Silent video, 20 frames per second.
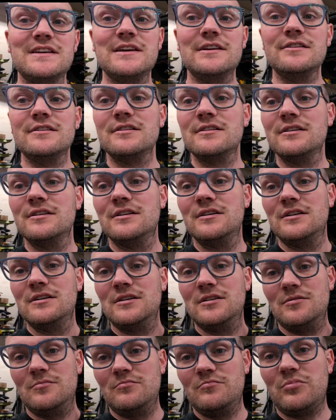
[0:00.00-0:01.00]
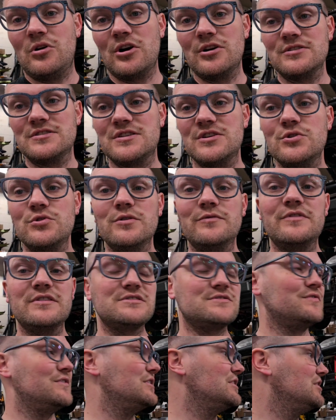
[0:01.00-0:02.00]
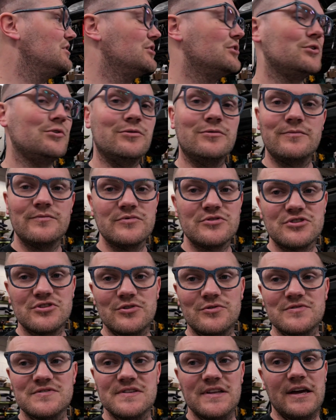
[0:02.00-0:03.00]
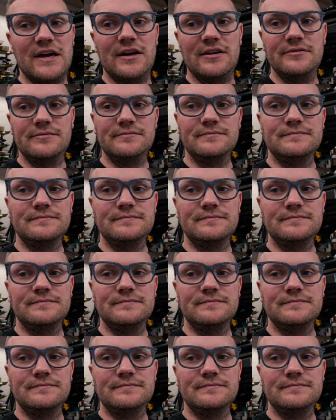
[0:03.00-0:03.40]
it, part 2 of this video shows that.